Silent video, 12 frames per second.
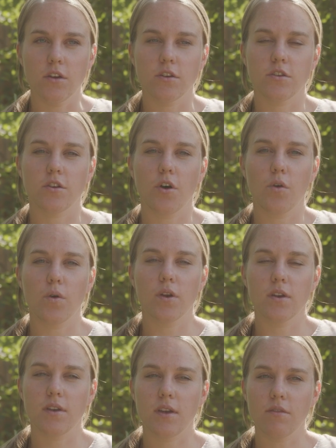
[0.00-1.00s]
So
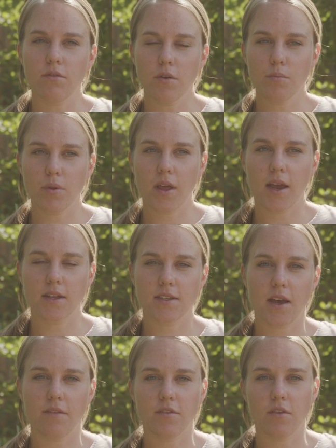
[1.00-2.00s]
different plants
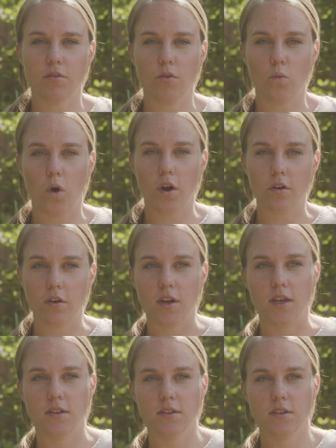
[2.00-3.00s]
have different water
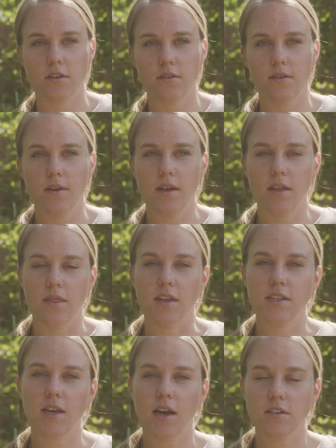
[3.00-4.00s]
needs.
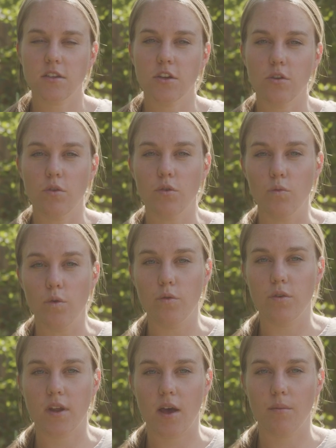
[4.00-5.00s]
This has to do with
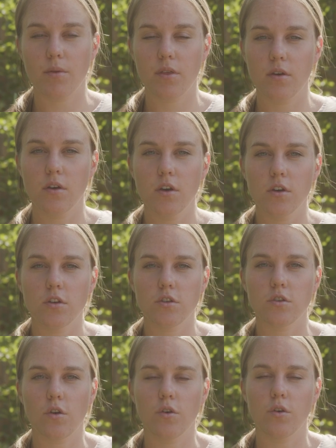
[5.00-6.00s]
root depth.
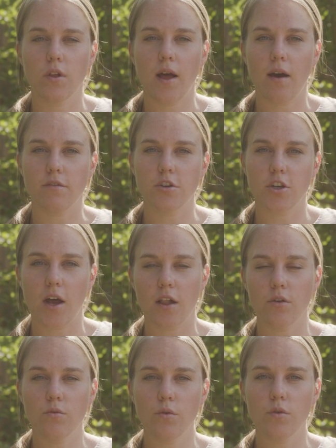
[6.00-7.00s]
So you'll have
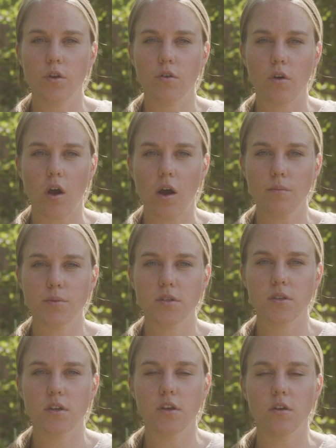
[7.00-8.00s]
shallow rooted
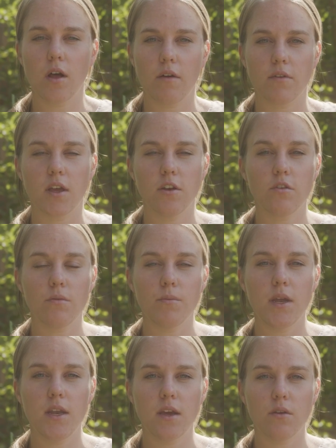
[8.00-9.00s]
crops, you'll have
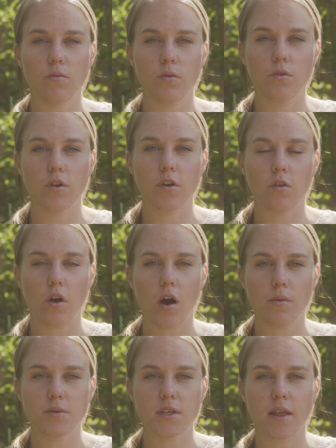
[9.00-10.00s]
intermediate rooted
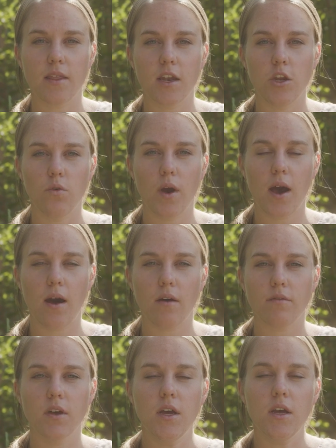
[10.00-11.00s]
crops, and then you
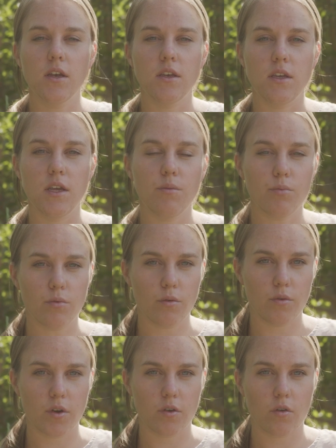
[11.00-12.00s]
have deep
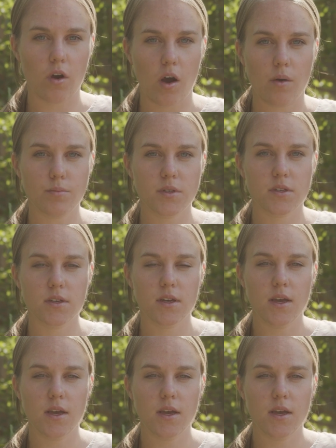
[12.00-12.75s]
rooted crops.